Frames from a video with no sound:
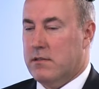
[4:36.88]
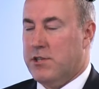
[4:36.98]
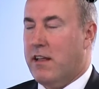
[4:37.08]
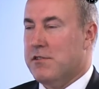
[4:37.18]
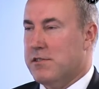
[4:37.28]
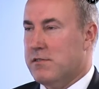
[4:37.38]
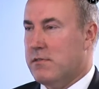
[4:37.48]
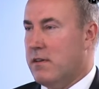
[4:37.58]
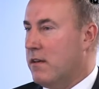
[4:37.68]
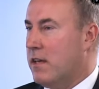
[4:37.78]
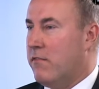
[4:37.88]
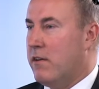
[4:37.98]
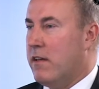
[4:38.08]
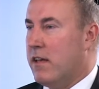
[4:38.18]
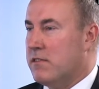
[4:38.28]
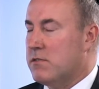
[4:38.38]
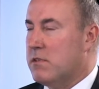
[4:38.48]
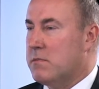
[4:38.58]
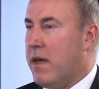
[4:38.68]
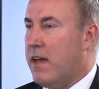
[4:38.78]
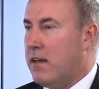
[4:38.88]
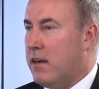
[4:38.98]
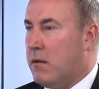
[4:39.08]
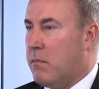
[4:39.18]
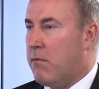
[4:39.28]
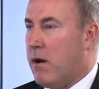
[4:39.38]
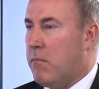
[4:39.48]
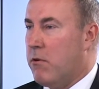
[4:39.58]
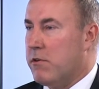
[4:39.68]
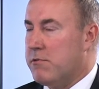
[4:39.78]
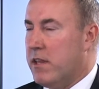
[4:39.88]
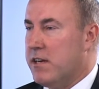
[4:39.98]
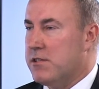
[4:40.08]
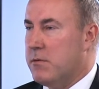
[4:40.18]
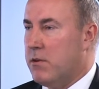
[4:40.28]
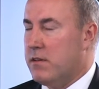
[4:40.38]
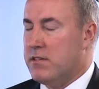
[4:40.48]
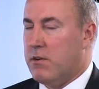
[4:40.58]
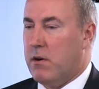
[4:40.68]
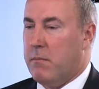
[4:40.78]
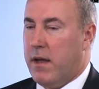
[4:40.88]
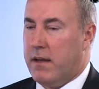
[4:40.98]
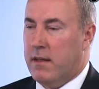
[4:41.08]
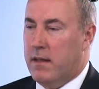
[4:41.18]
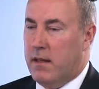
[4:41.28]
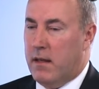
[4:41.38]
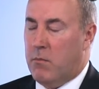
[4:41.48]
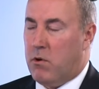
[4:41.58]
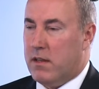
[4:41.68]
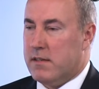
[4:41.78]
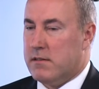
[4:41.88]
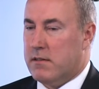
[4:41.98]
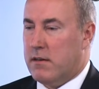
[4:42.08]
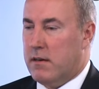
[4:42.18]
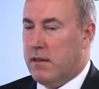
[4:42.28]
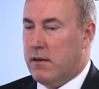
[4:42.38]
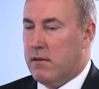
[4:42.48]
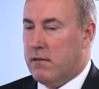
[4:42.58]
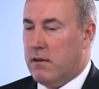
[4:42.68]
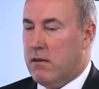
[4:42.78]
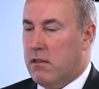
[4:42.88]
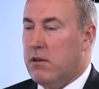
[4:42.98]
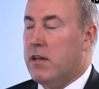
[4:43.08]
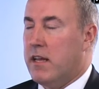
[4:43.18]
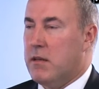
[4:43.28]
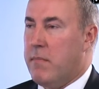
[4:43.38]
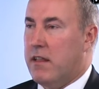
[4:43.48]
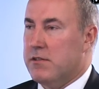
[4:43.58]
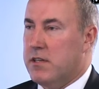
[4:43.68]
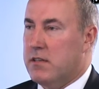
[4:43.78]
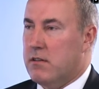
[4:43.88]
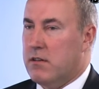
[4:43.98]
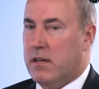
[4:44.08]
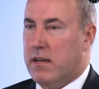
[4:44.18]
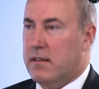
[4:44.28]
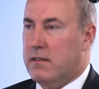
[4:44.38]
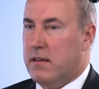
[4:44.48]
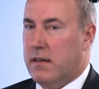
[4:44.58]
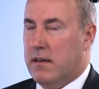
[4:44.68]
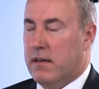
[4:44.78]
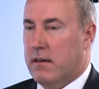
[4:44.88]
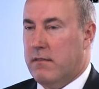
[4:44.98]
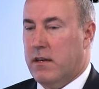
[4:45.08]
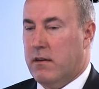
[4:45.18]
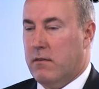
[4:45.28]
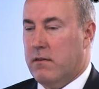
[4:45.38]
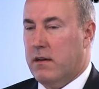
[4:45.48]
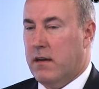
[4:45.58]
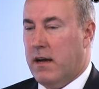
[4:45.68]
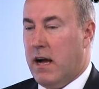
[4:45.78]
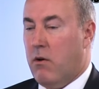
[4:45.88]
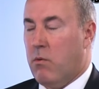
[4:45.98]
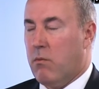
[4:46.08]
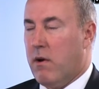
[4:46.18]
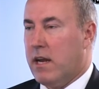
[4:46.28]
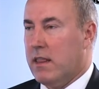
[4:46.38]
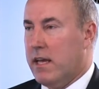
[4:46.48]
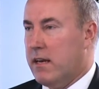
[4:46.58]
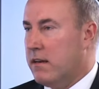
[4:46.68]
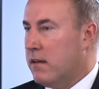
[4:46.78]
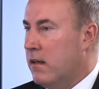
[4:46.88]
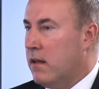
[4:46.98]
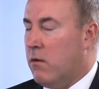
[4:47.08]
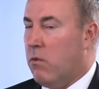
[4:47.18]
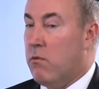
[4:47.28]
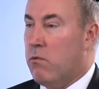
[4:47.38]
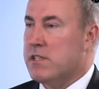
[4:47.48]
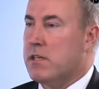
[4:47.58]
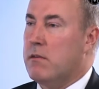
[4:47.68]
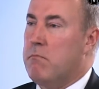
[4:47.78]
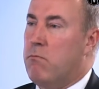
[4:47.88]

challenges, even as a Swiss bank getting a prime brokerage relationship with Tier 1 bank. More or less, they're looking at the balance sheet. They're looking at the how we're regulated, what risk